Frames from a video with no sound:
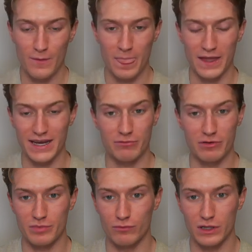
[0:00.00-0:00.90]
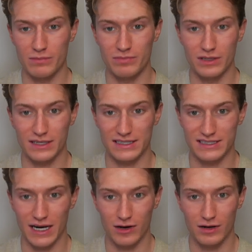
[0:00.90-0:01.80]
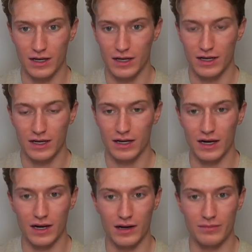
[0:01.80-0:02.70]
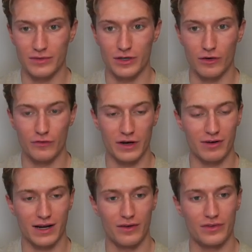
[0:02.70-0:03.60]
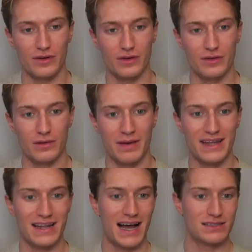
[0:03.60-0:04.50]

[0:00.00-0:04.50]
And yeah, we've been really building this out um, you know, figuring out the the paid ads